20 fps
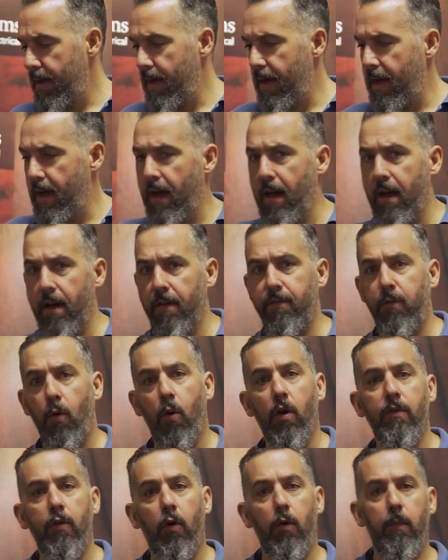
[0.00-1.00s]
uh,
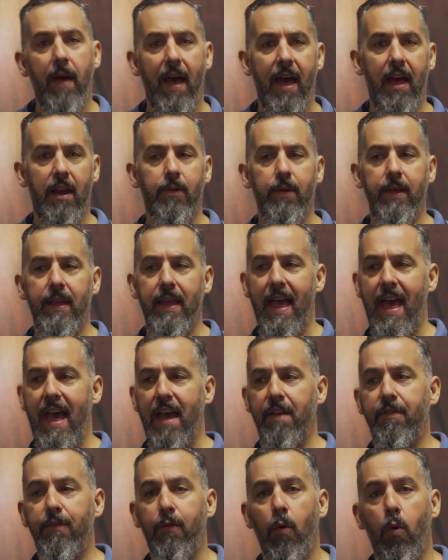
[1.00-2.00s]
4 volt battery
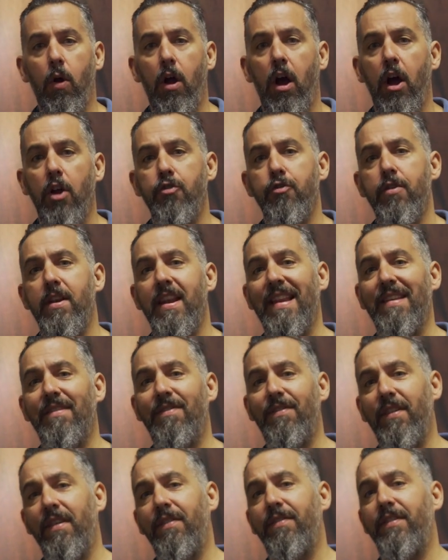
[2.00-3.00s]
at
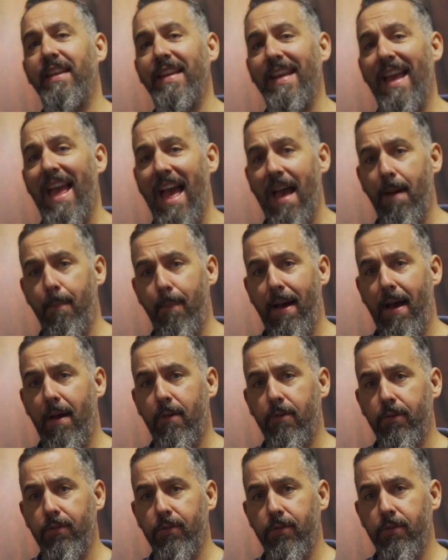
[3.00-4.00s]
450 amp
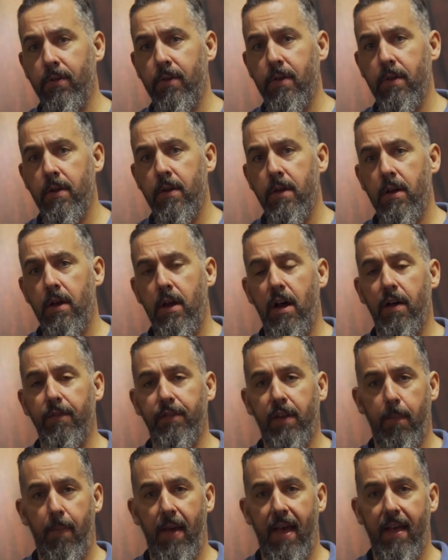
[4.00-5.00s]
hours of
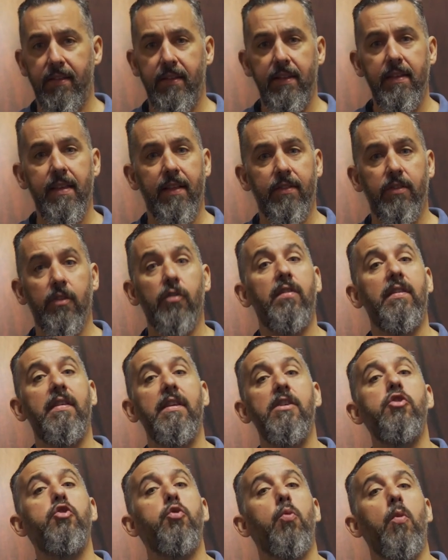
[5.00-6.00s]
capacity. That's a
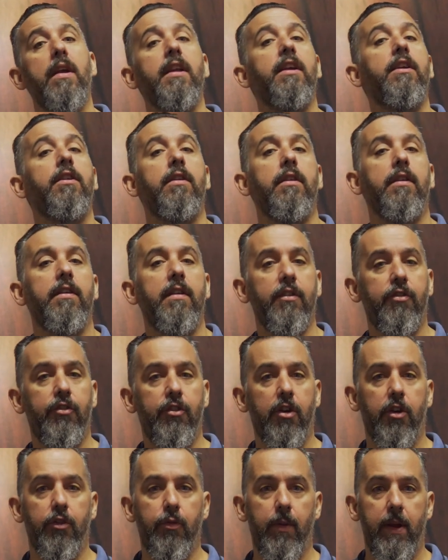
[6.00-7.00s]
C20
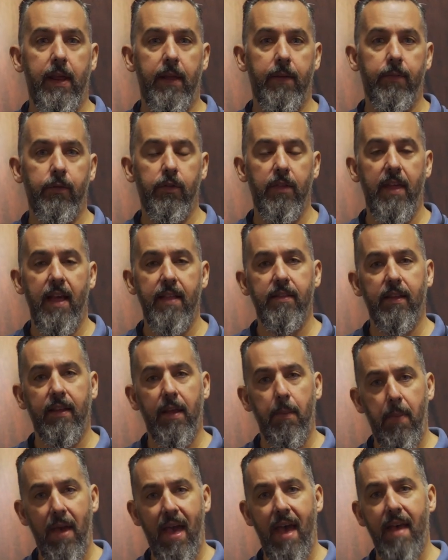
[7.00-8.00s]
discharge rating. So that's a
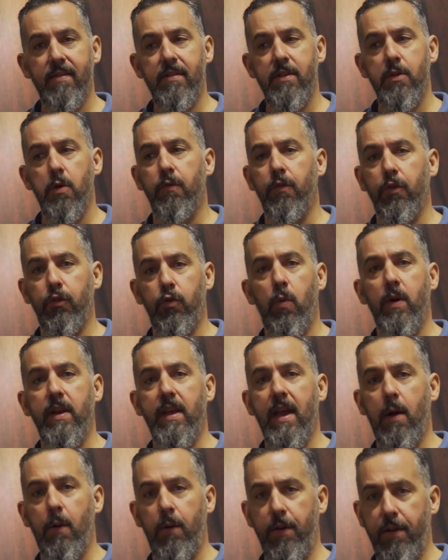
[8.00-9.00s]
capacity over
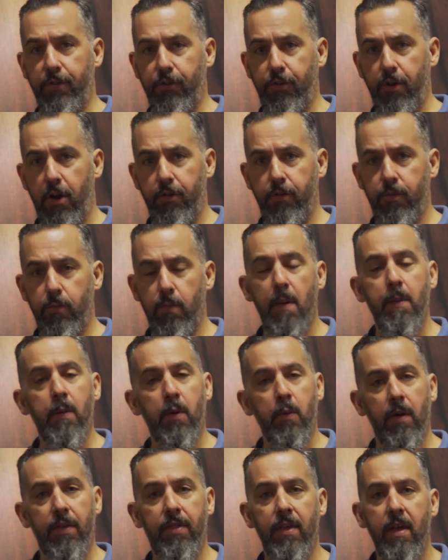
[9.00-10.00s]
20 hour discharge.
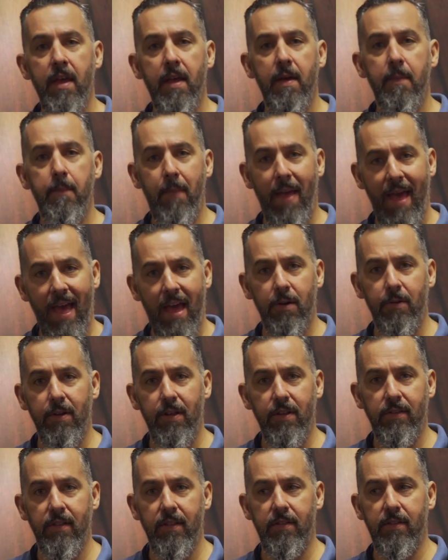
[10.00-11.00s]
Remember with
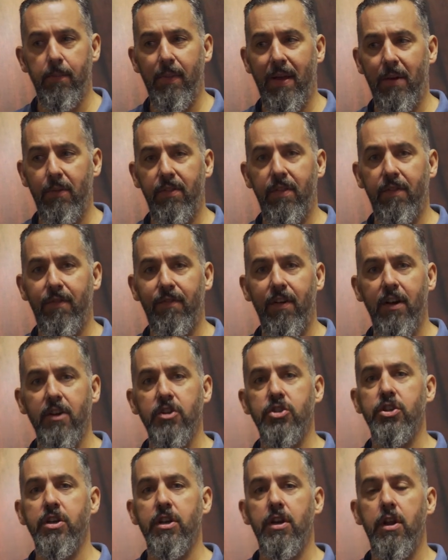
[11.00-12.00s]
batteries, it's about the
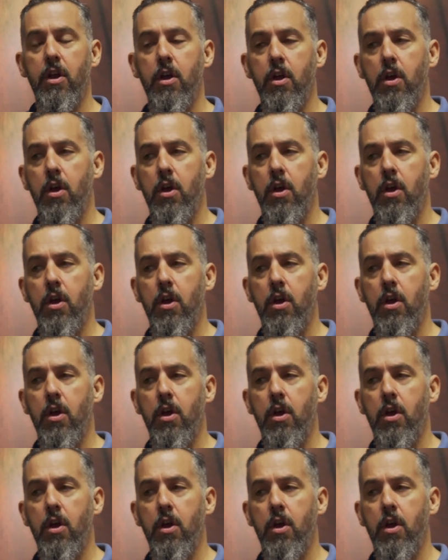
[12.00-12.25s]
function